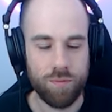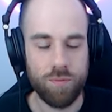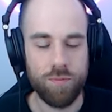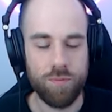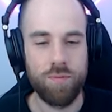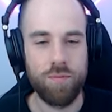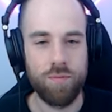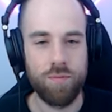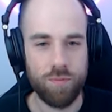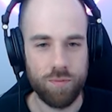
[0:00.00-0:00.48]

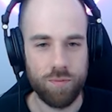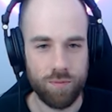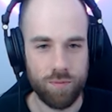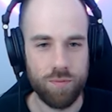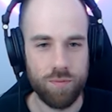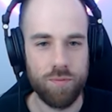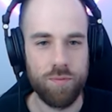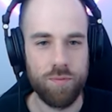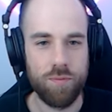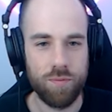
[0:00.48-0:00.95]

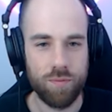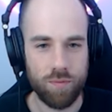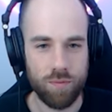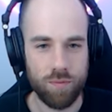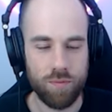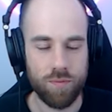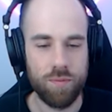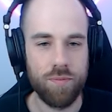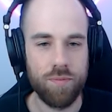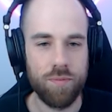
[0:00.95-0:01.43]

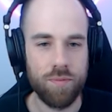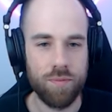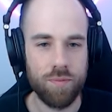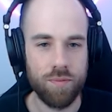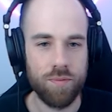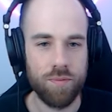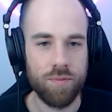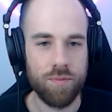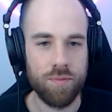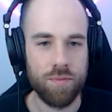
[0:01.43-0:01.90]

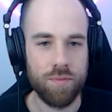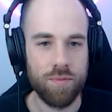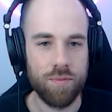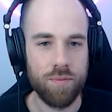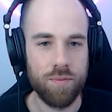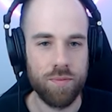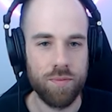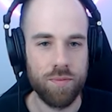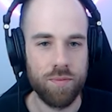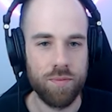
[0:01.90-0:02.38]

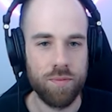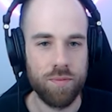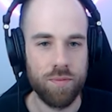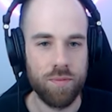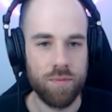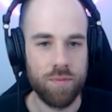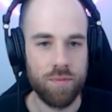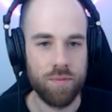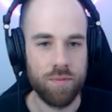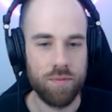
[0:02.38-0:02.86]

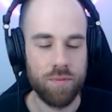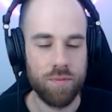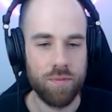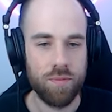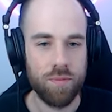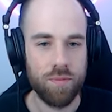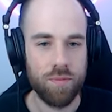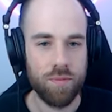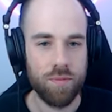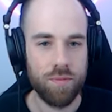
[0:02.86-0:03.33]
No words are spoken by the person on screen.